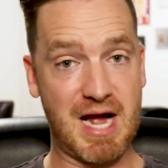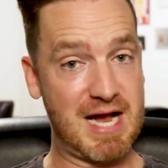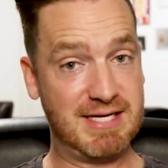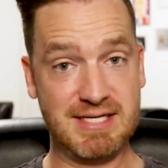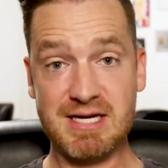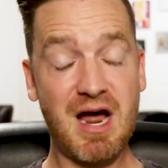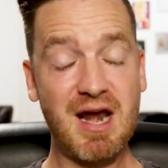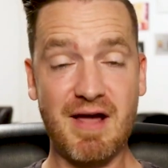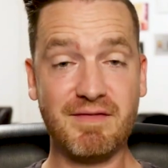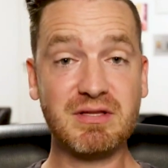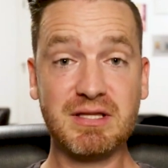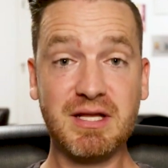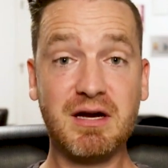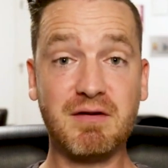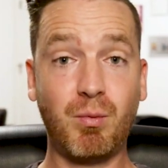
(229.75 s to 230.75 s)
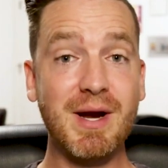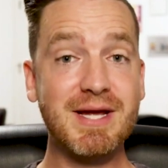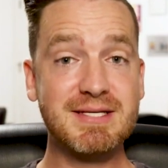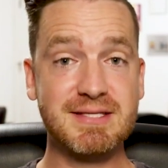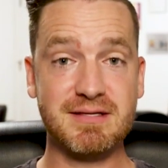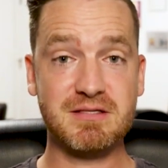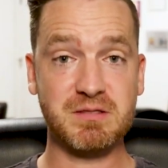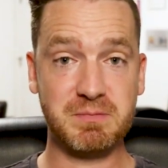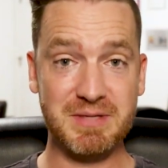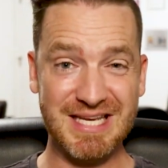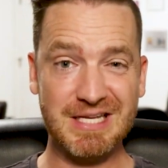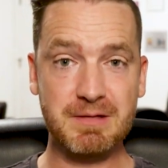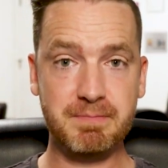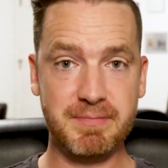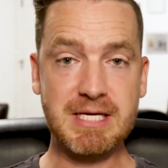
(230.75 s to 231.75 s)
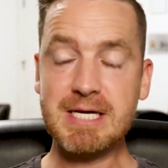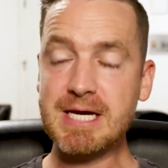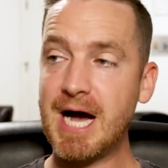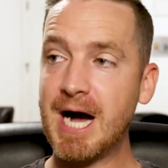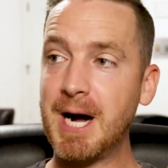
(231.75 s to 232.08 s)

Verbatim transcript: I did not have a lick of racism in me.